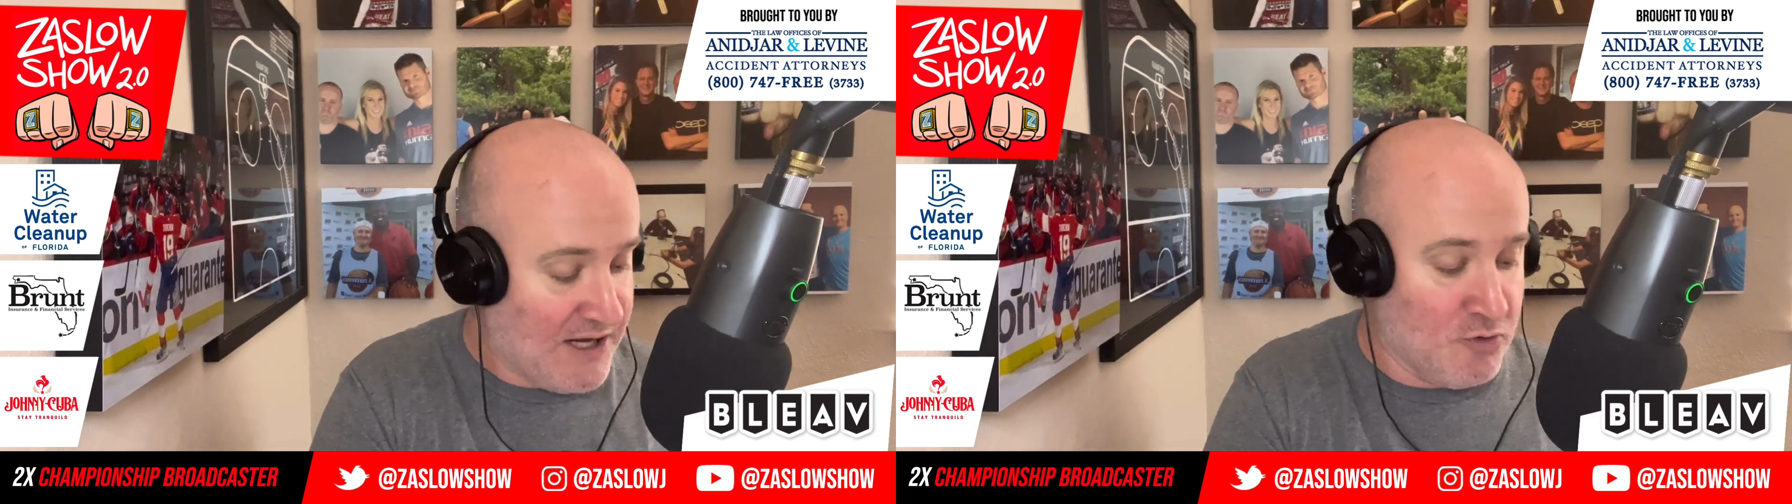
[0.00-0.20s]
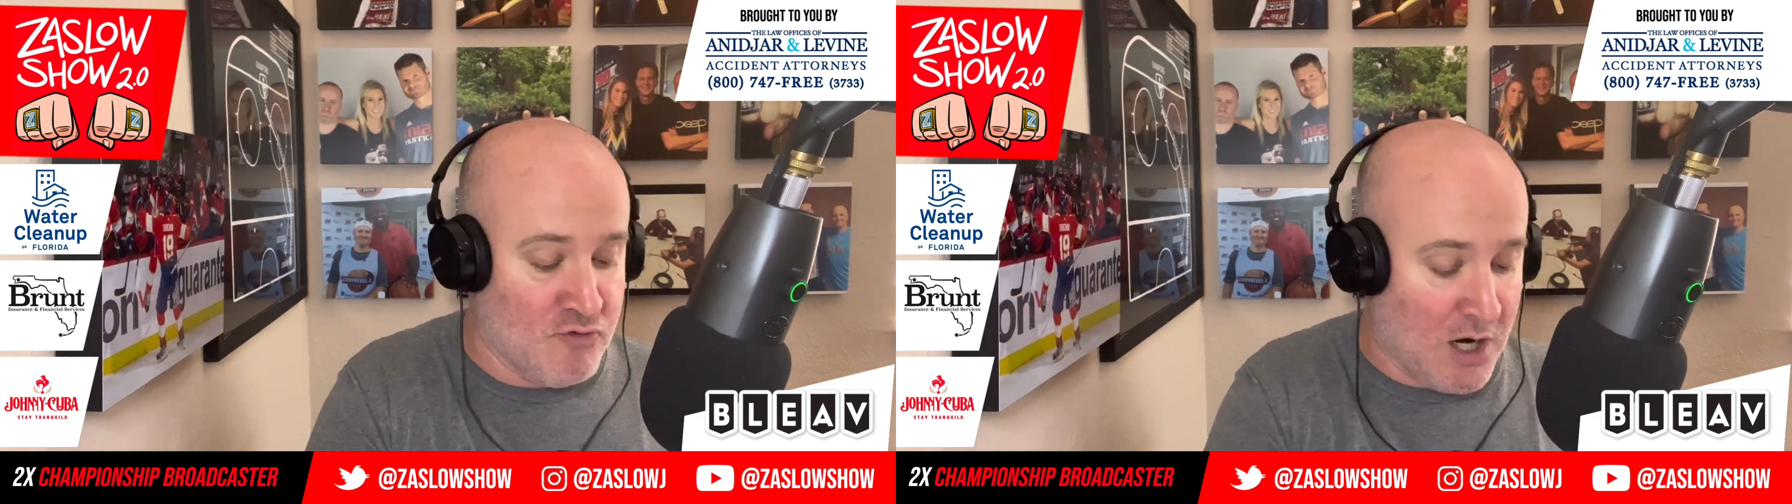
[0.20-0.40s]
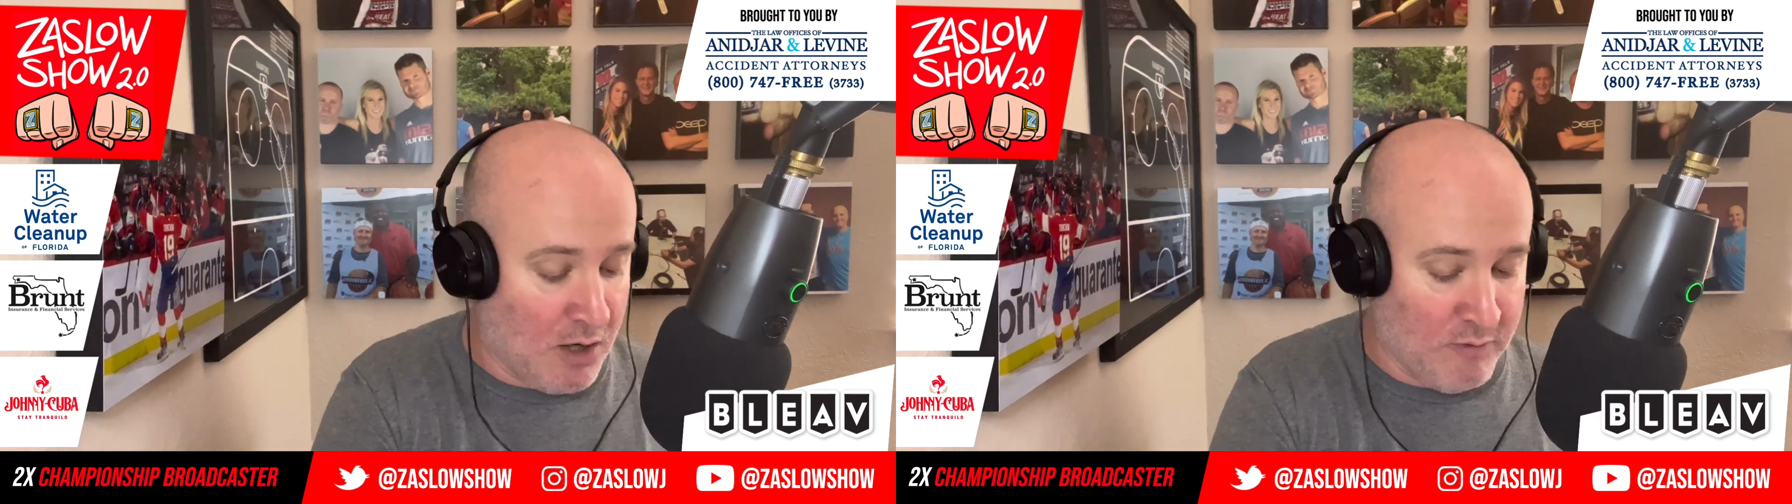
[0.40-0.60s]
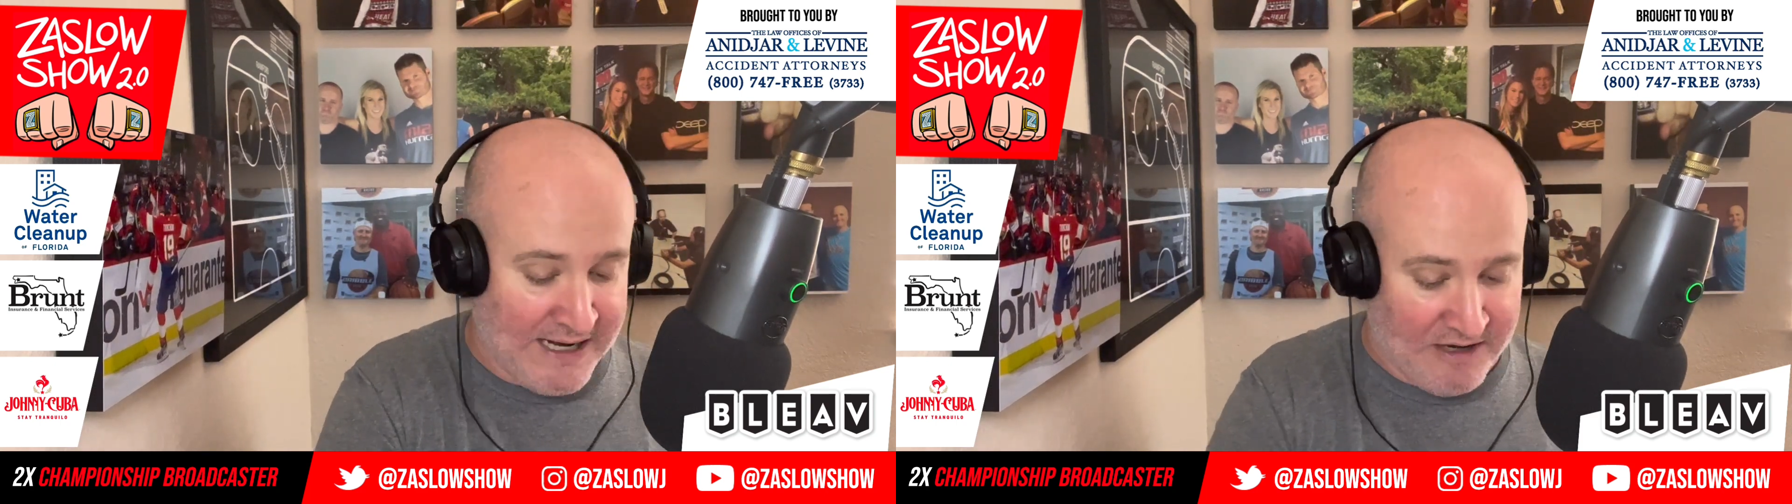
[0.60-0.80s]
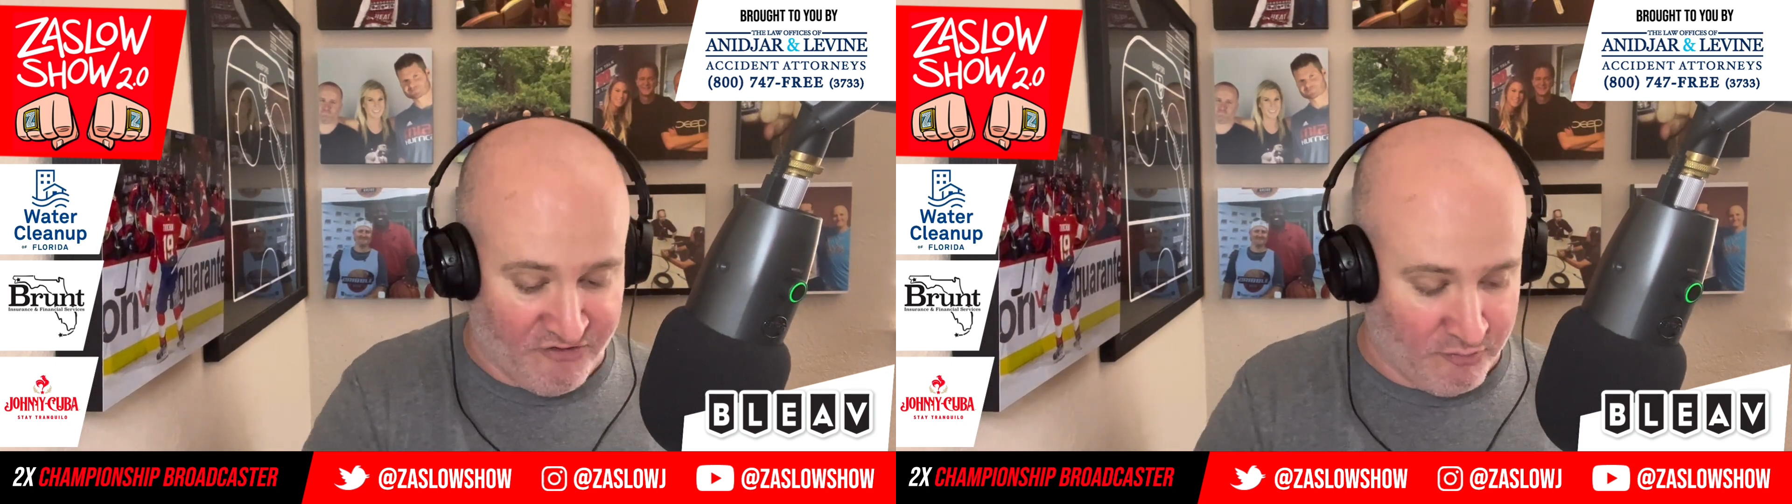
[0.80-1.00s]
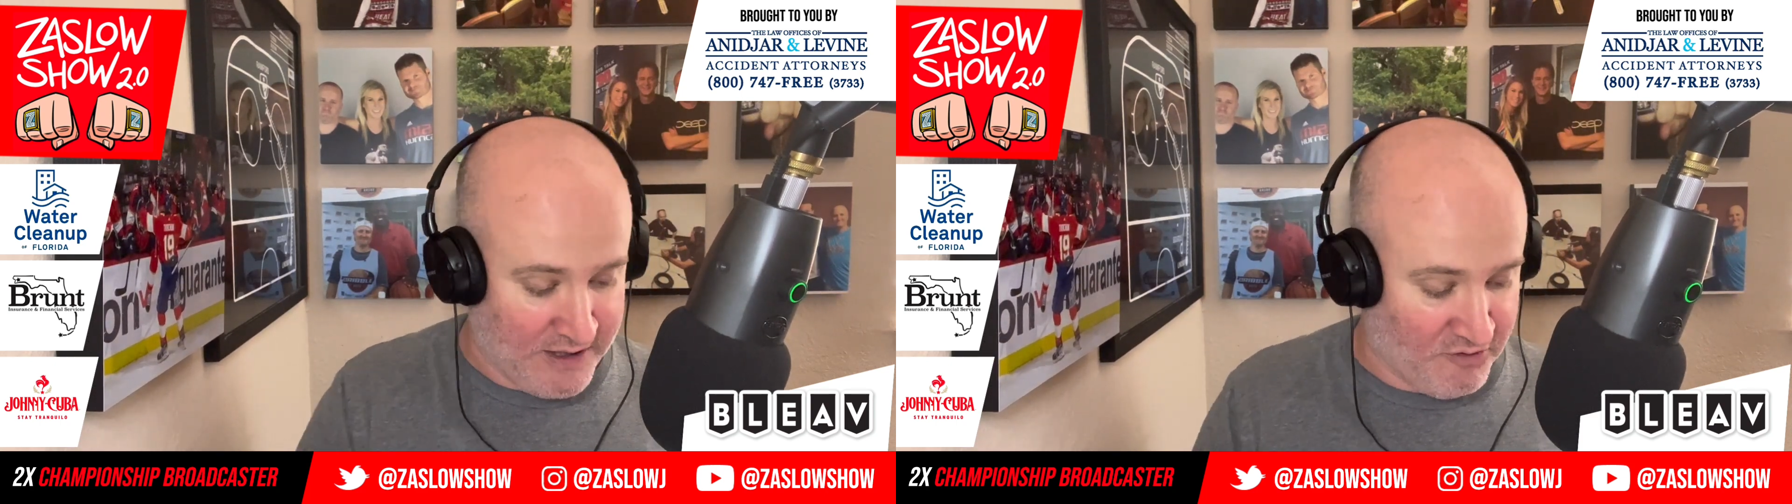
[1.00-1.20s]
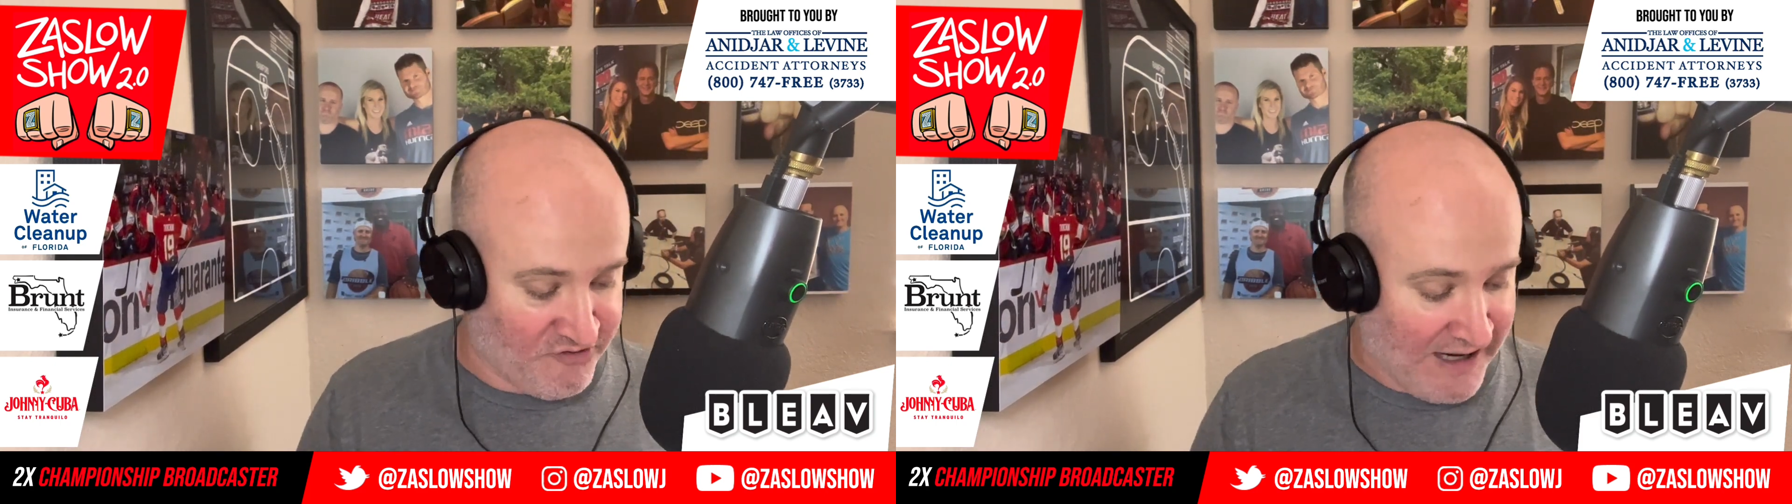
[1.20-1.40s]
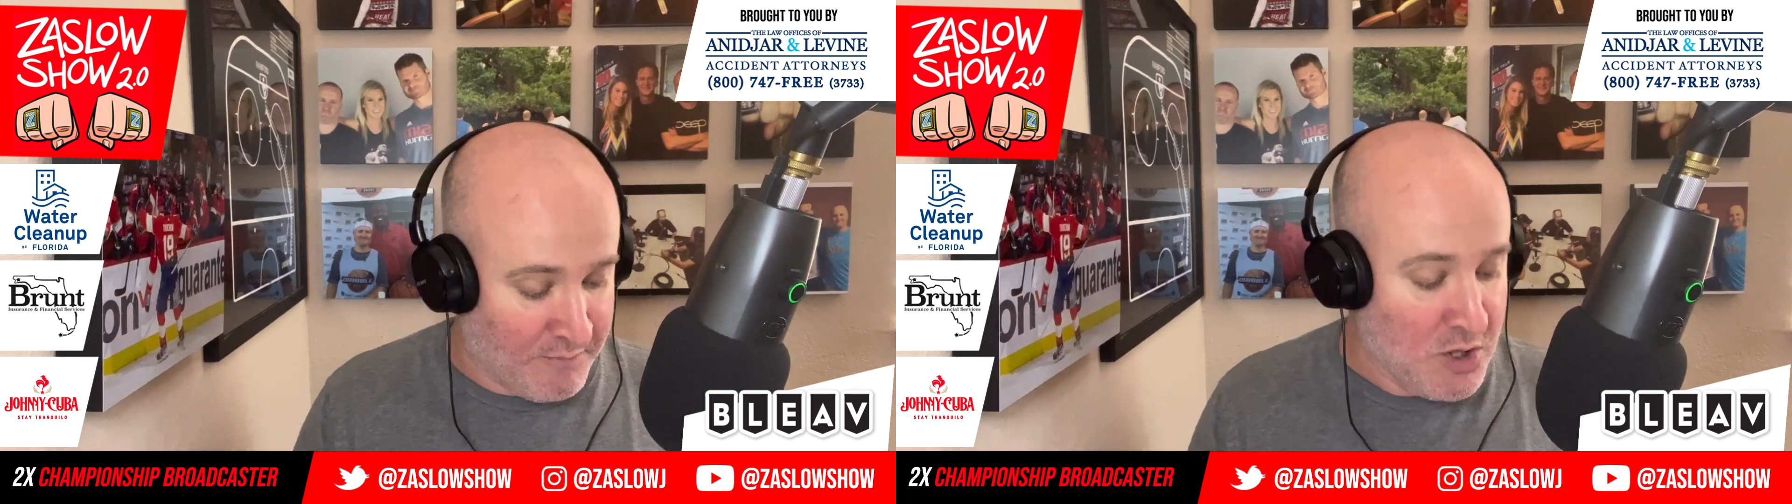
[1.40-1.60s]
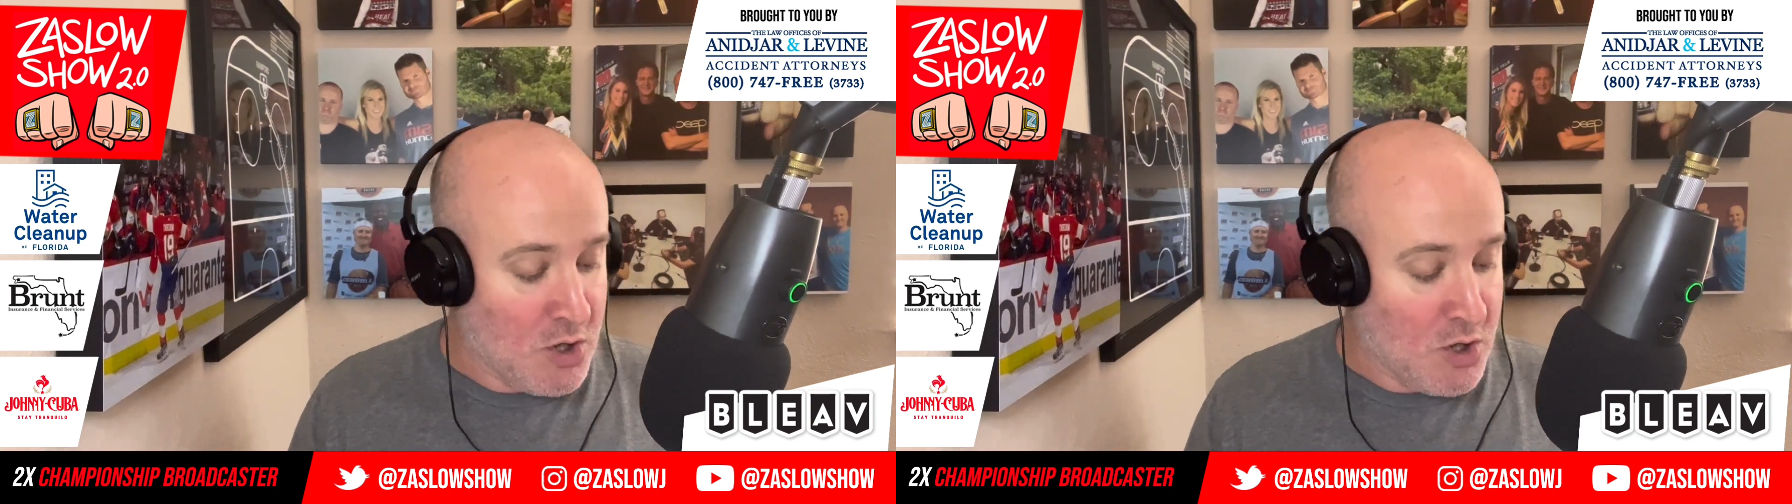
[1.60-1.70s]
You know we got Twitter Jam.